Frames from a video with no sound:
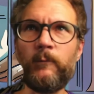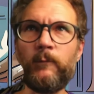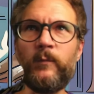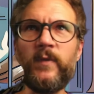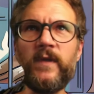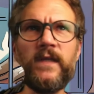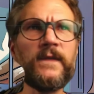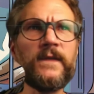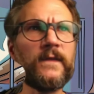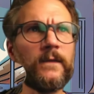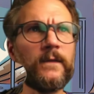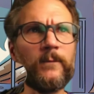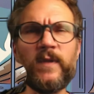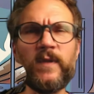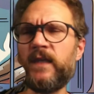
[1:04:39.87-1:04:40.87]
beat
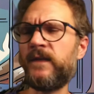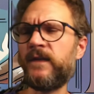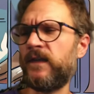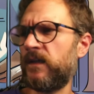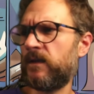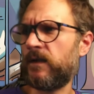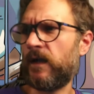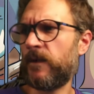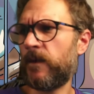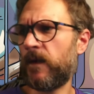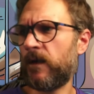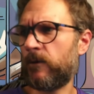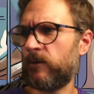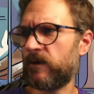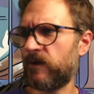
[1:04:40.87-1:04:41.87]
beaty, I
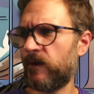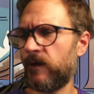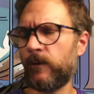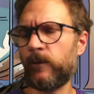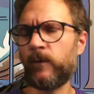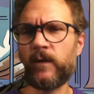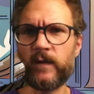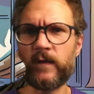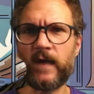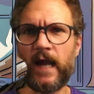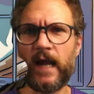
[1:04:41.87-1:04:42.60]
think was the word,